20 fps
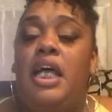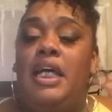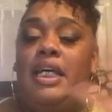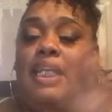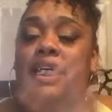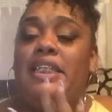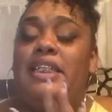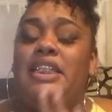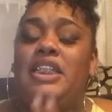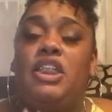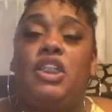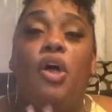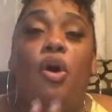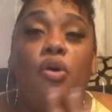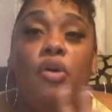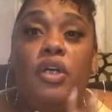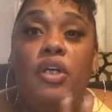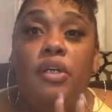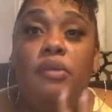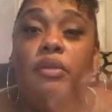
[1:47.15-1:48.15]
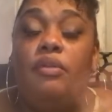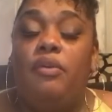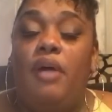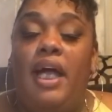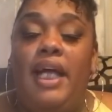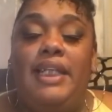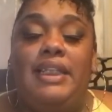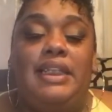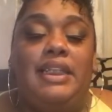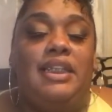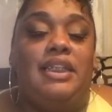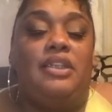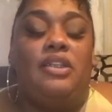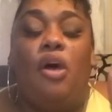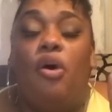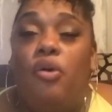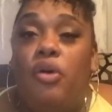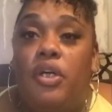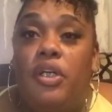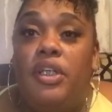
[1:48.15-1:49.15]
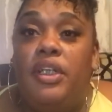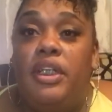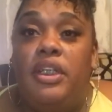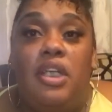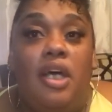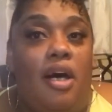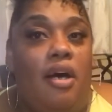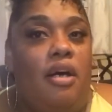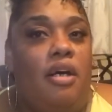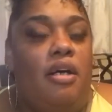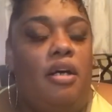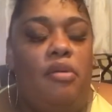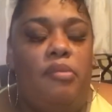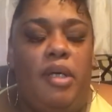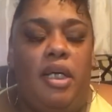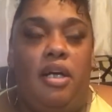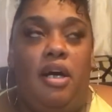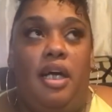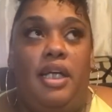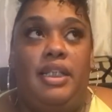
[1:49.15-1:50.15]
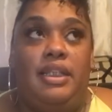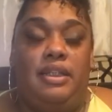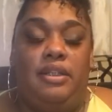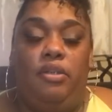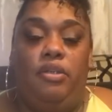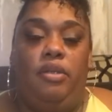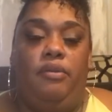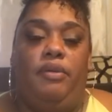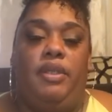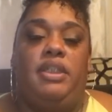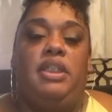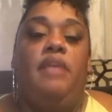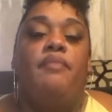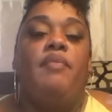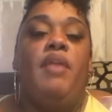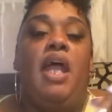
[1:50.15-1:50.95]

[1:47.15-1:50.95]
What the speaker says: It's so good with rice. It's so good, y'all. Oh, my God. It's so good with rice.